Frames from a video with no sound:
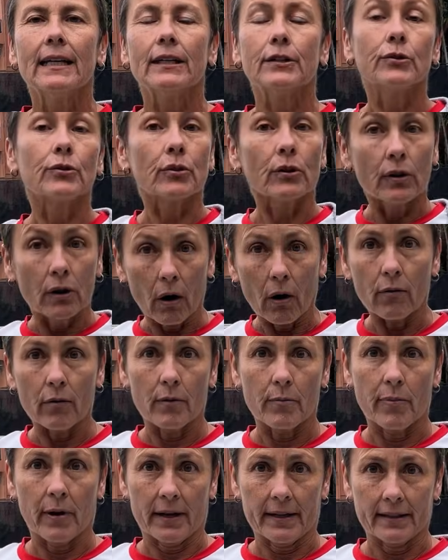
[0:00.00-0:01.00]
your
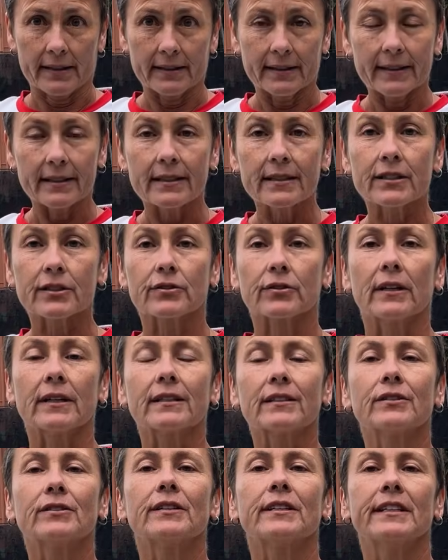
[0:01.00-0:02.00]
lower body is
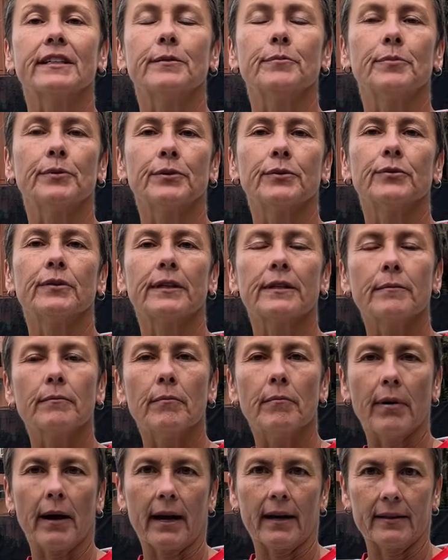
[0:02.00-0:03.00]
trying to keep you
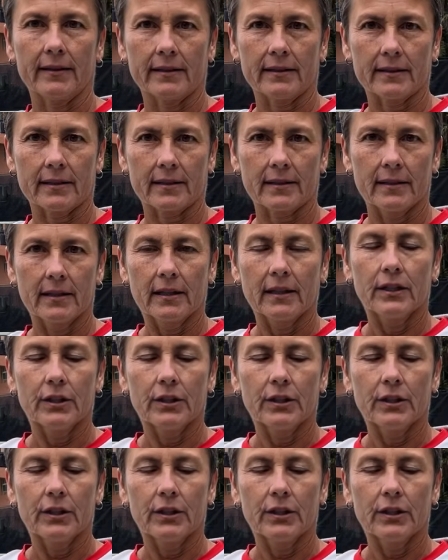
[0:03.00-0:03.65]
in balance.